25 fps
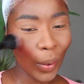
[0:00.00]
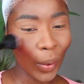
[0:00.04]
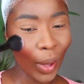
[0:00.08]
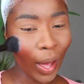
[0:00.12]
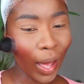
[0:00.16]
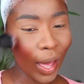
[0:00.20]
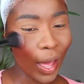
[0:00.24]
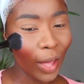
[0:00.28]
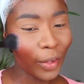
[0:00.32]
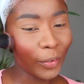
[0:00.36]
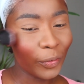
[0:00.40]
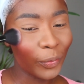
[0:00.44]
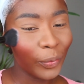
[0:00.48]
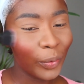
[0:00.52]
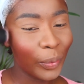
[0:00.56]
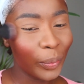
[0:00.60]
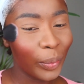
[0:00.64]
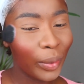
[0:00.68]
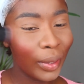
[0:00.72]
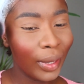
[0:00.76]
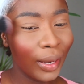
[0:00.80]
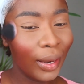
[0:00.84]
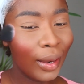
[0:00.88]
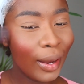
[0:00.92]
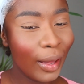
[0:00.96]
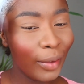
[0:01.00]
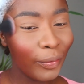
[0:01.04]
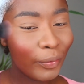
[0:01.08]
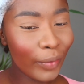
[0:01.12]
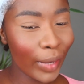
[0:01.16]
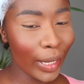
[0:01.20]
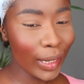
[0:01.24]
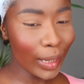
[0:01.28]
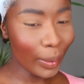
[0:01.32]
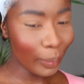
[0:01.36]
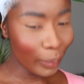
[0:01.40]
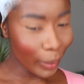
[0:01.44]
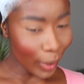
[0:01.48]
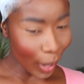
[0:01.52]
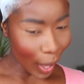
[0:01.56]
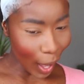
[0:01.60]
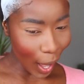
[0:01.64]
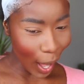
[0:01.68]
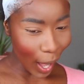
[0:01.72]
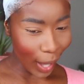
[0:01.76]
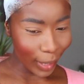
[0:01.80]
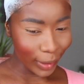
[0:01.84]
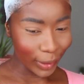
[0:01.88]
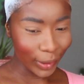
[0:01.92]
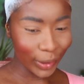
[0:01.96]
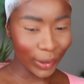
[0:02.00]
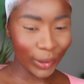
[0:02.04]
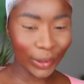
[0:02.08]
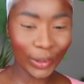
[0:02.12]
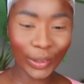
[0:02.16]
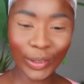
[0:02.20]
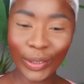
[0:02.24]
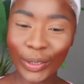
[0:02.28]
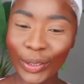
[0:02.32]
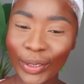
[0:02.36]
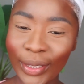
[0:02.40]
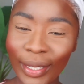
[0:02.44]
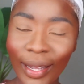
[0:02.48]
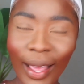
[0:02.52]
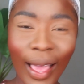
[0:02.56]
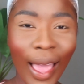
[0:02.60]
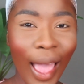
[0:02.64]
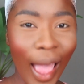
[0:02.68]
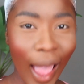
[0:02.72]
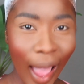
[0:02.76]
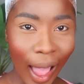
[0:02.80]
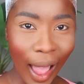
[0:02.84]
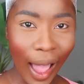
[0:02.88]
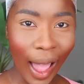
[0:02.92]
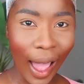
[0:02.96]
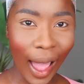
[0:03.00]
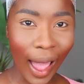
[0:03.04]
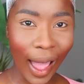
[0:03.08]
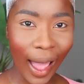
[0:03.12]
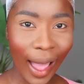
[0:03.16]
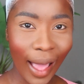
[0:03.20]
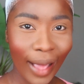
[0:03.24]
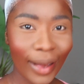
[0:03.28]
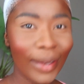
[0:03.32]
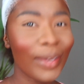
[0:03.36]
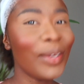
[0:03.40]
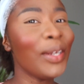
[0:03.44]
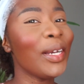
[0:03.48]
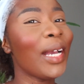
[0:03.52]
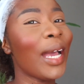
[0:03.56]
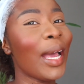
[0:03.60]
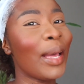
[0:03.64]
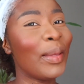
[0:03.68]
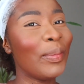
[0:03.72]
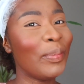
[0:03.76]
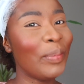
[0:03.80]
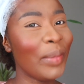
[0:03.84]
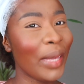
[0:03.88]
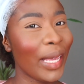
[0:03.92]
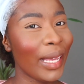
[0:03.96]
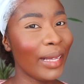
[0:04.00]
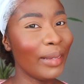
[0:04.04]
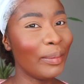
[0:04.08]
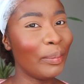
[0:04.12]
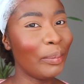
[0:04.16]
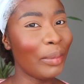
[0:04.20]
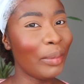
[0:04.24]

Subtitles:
I have been loving the blush. Ah, look at me in